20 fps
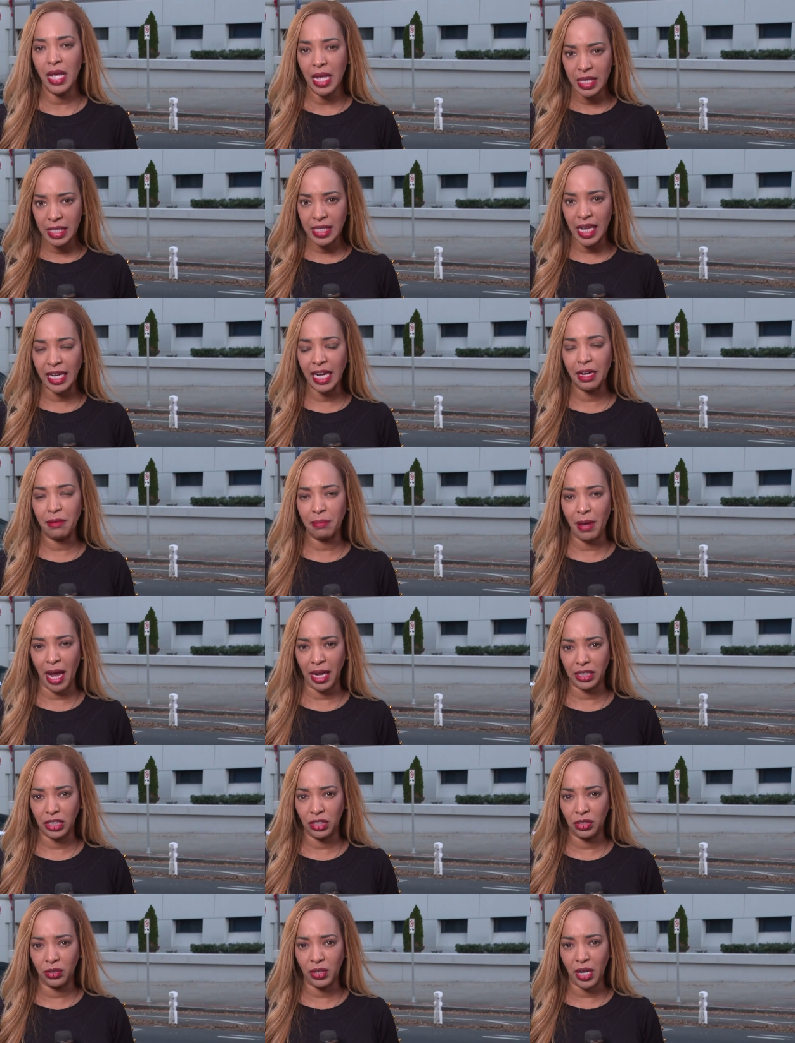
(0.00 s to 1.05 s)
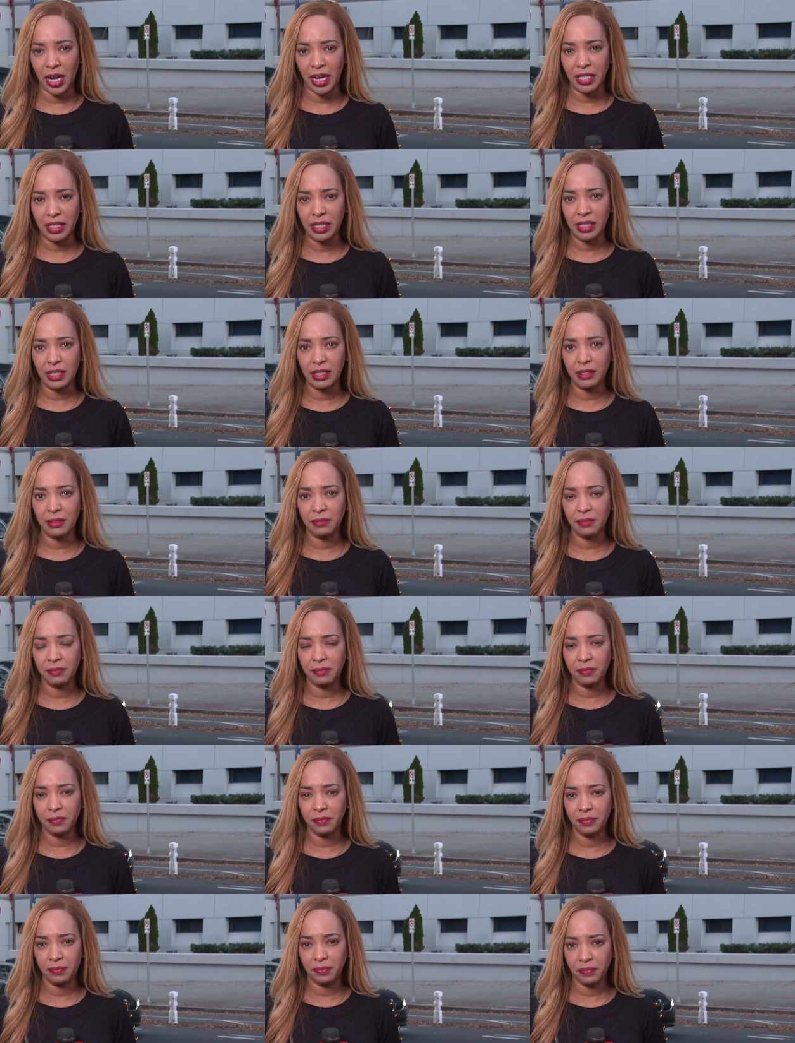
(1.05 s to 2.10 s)
Sending it back to you guys. Okay,
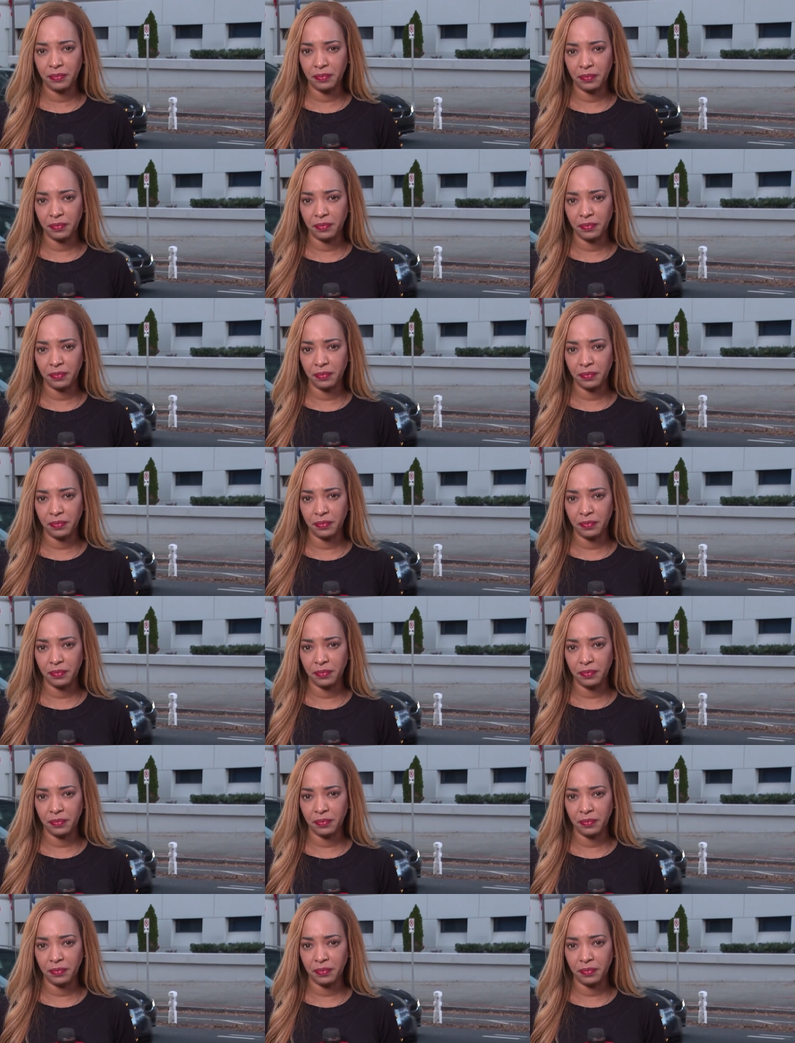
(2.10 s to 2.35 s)
Beth, thanks so